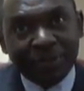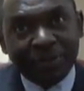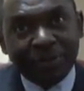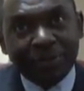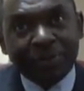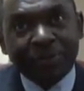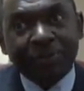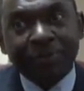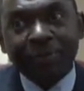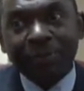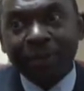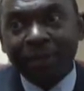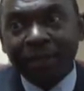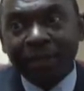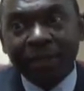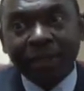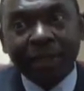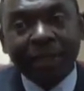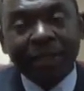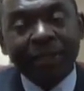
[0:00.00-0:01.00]
of
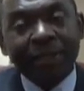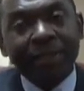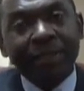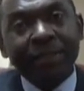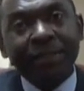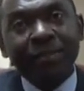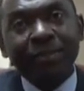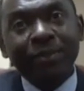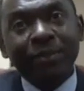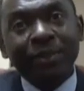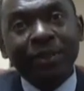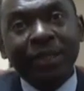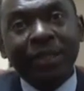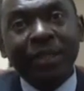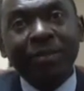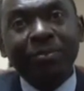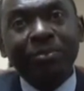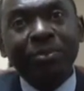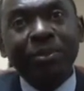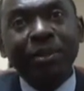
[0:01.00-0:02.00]
me and Dr.
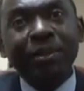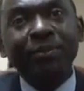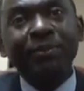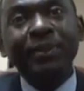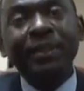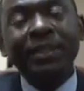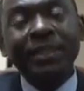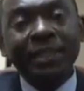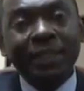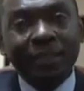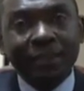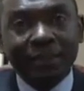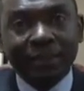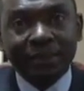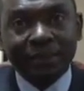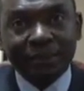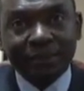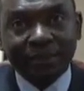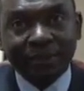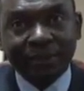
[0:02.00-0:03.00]
Kambwiri meeting.
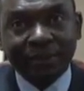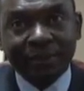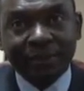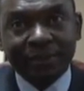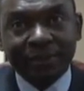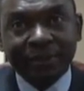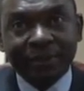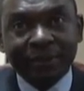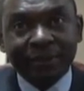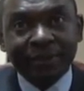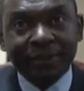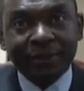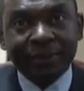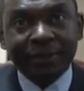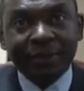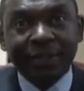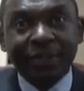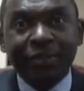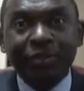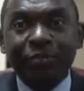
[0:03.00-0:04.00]

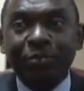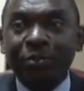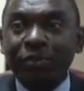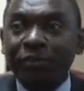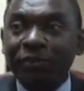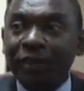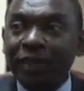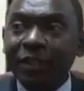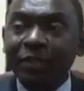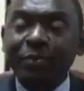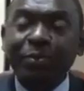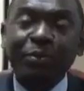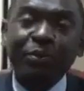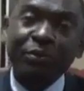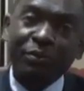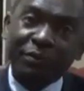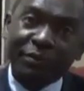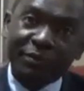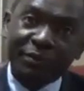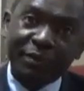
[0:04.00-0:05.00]
They should provide
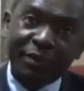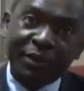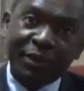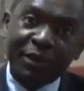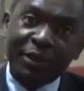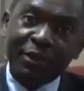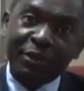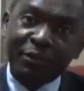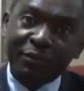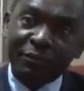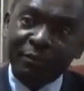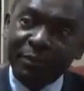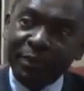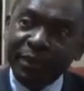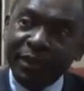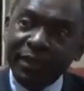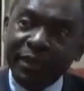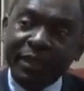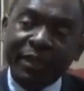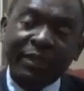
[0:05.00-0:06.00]
proof of
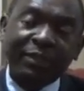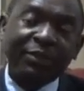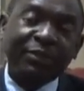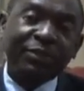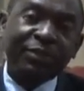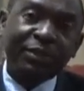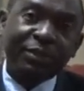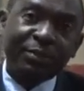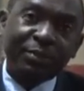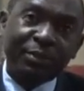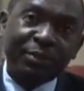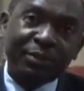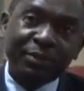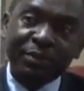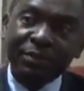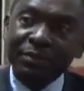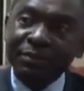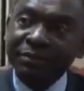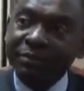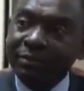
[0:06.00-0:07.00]
me and
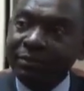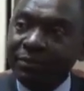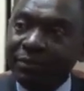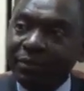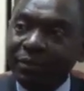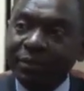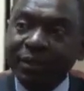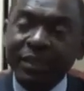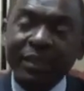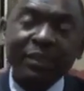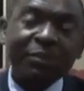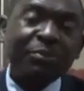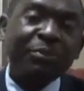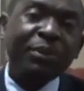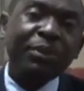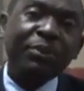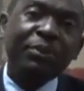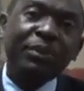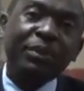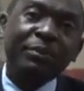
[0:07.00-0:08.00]
Honorable Dr.
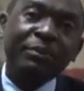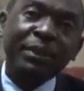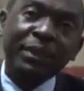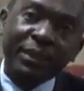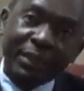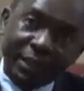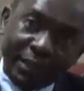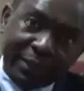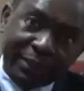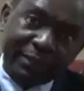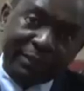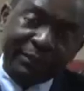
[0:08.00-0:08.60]
Simbiakula meeting,